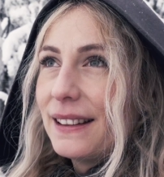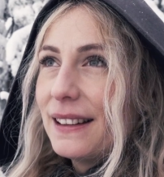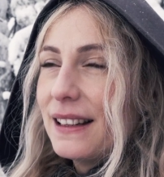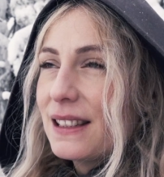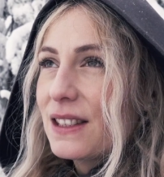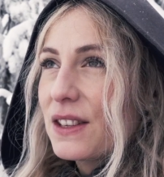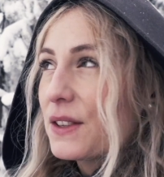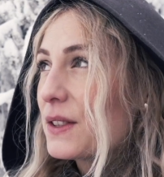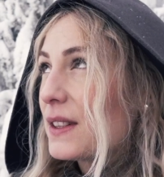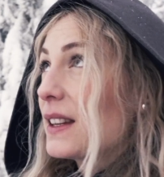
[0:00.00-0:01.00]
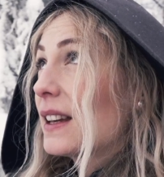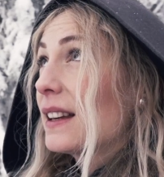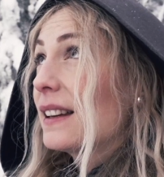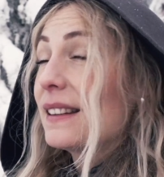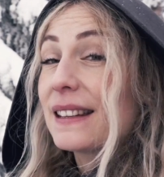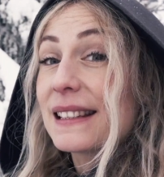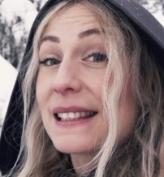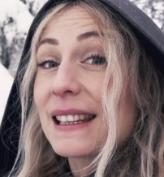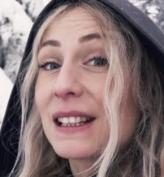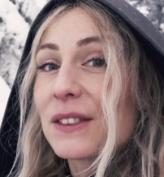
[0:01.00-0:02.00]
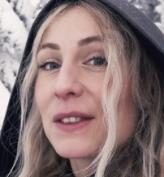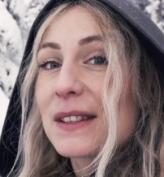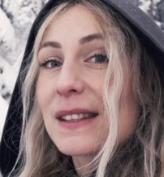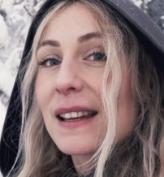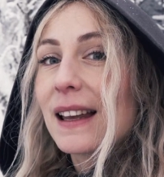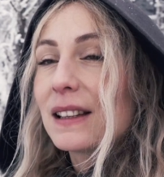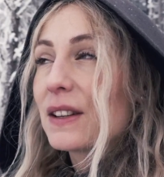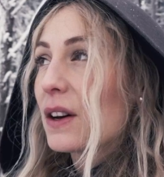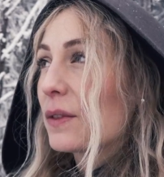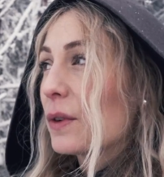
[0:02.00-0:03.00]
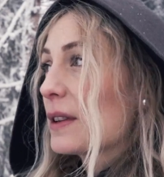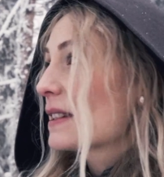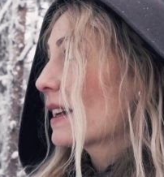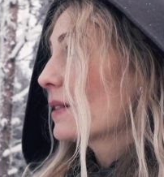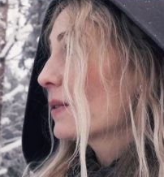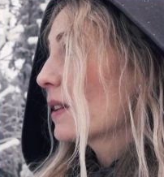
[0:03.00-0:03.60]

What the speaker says: Let's just these sceneries talk for itself.